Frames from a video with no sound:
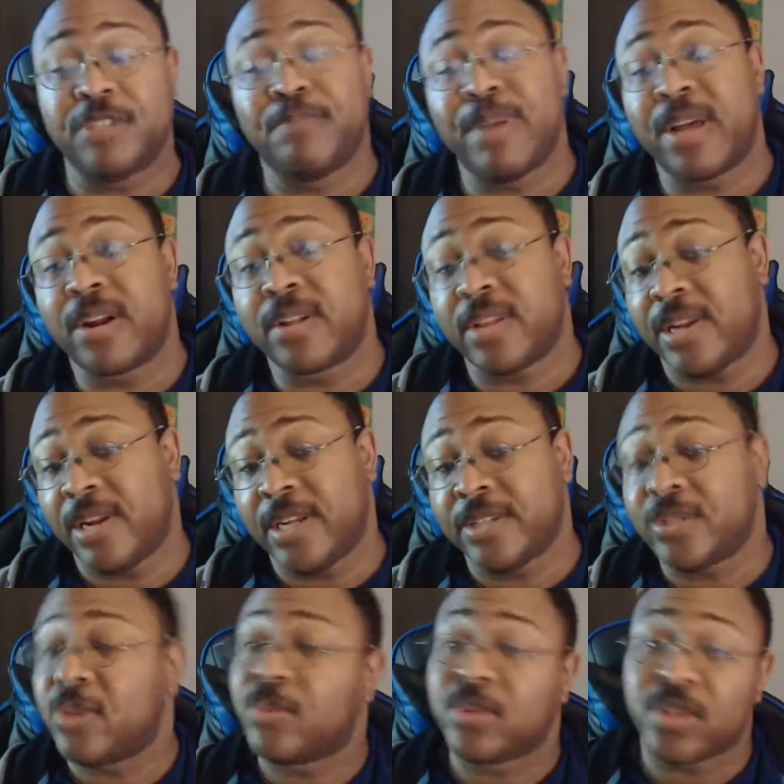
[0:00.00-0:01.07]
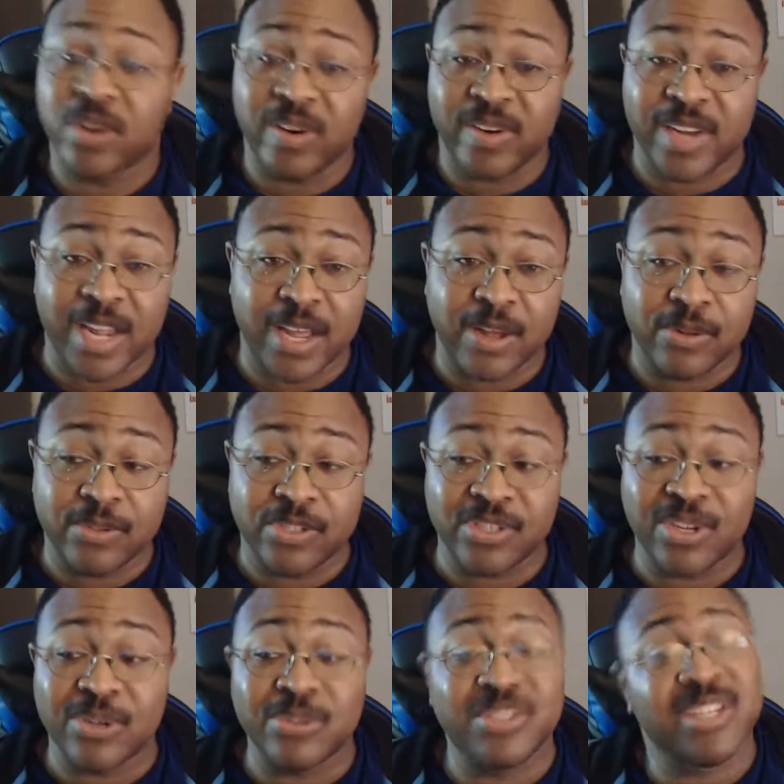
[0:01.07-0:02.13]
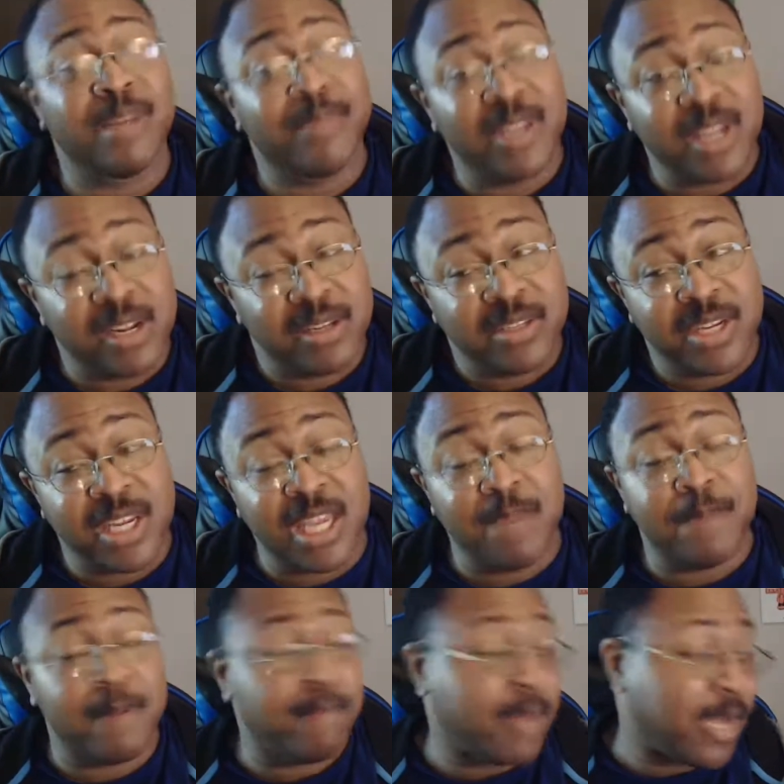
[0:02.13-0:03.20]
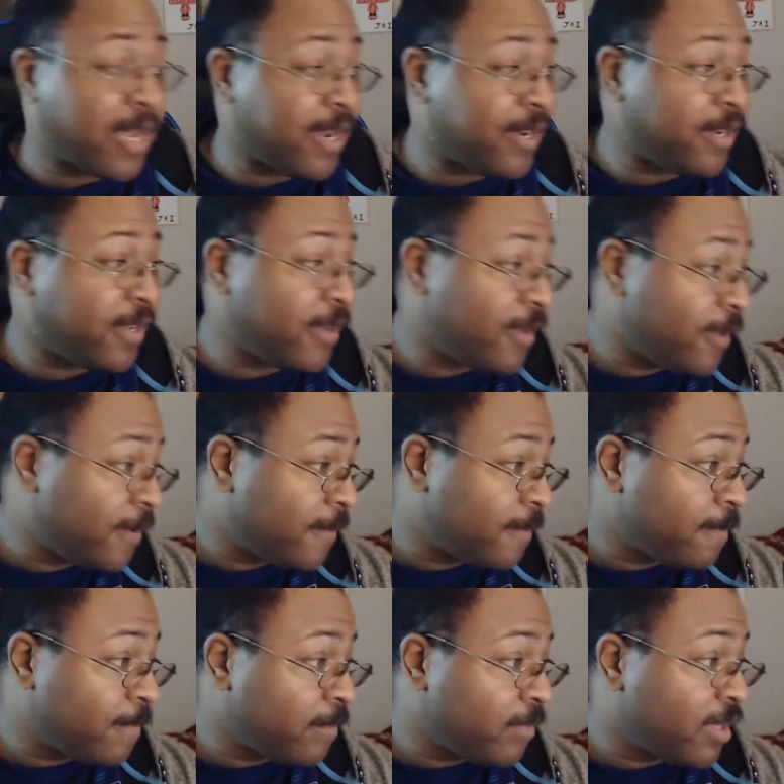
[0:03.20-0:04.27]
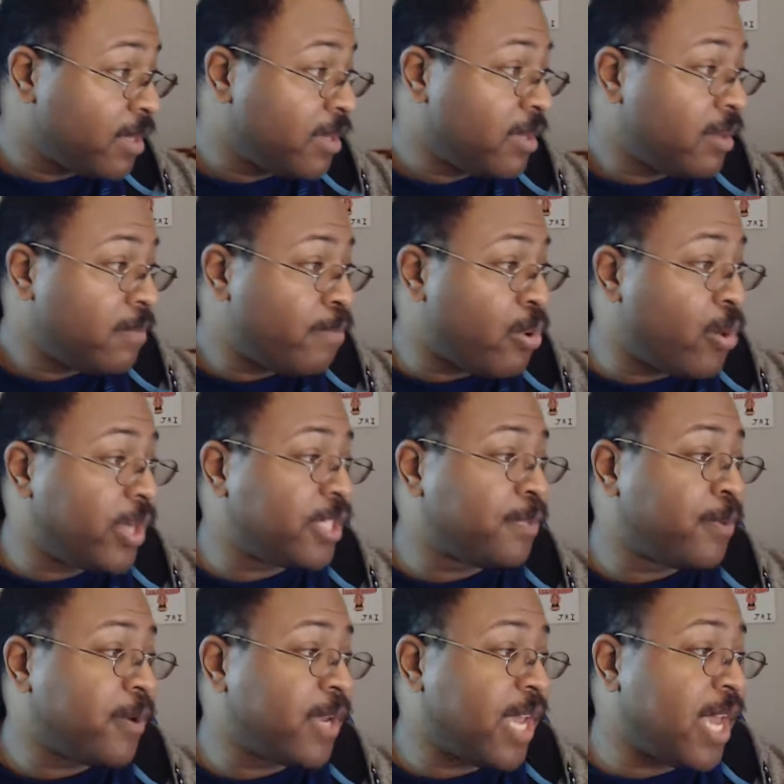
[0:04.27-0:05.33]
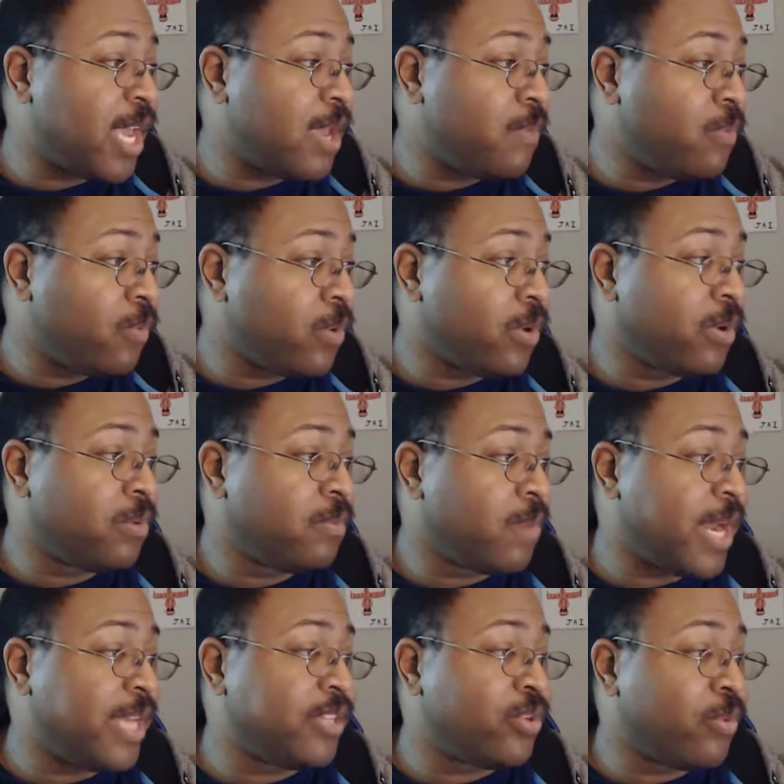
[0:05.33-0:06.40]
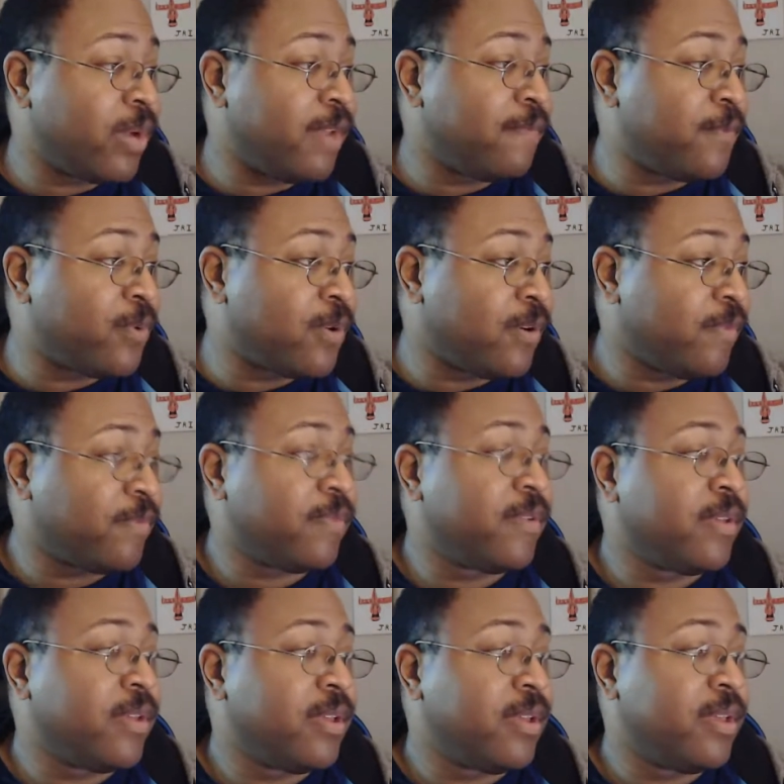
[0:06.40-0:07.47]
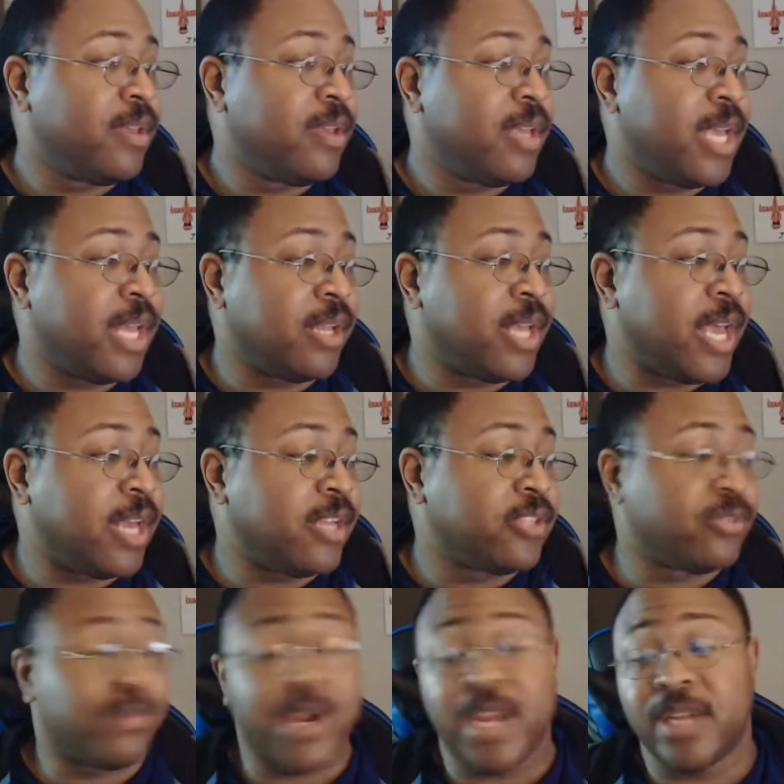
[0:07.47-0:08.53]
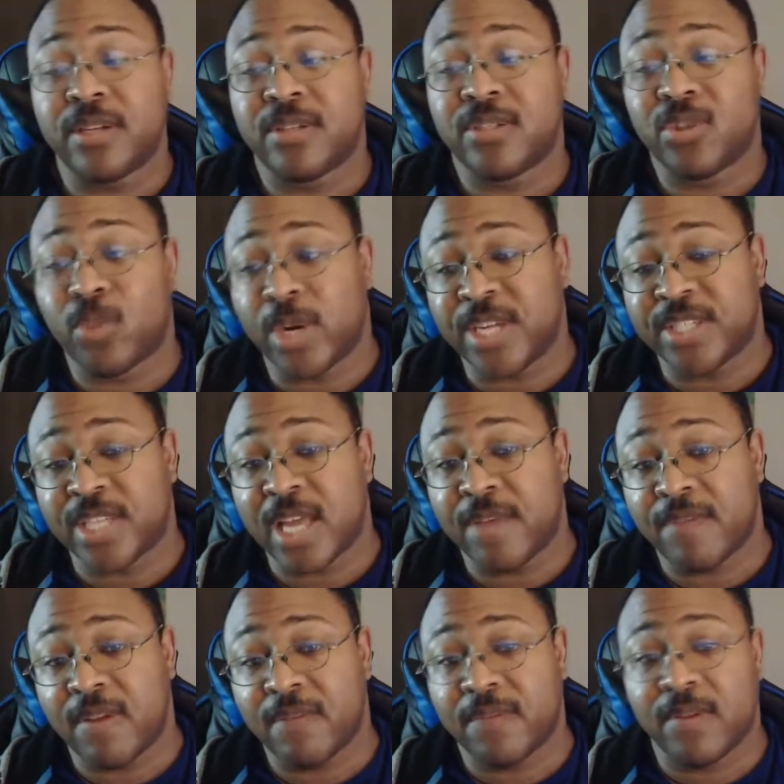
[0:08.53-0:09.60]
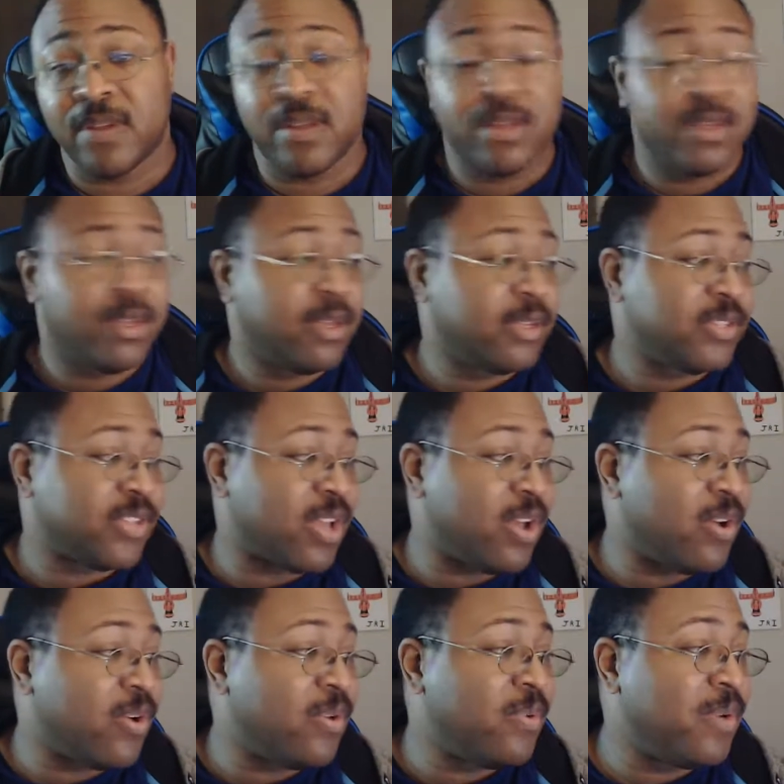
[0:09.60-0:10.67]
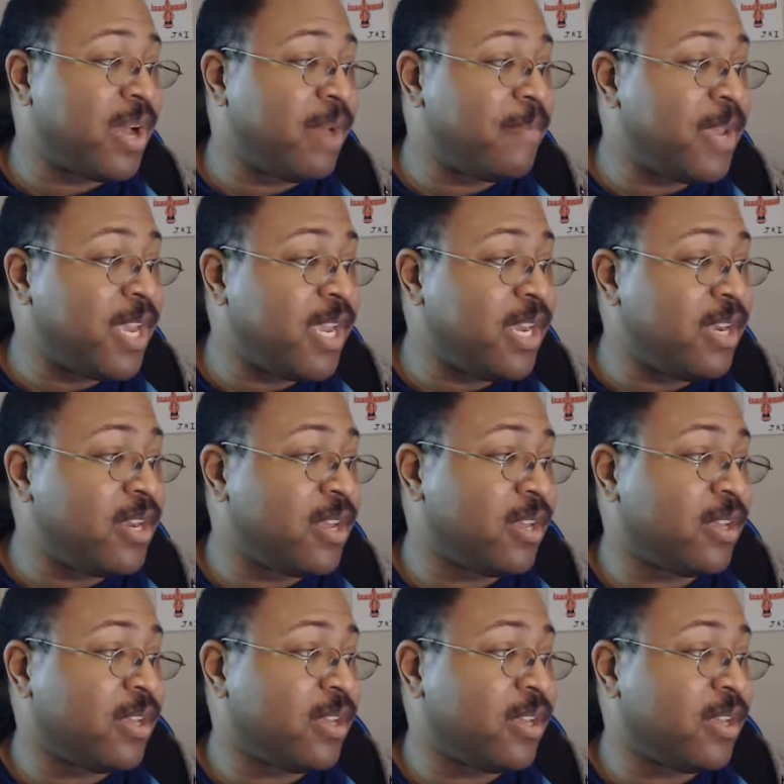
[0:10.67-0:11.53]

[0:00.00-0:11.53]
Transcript: better than us on third down. So something to keep in mind. Points per game, we're ranked 24th. Atlanta's ranked 27th. So, I mean,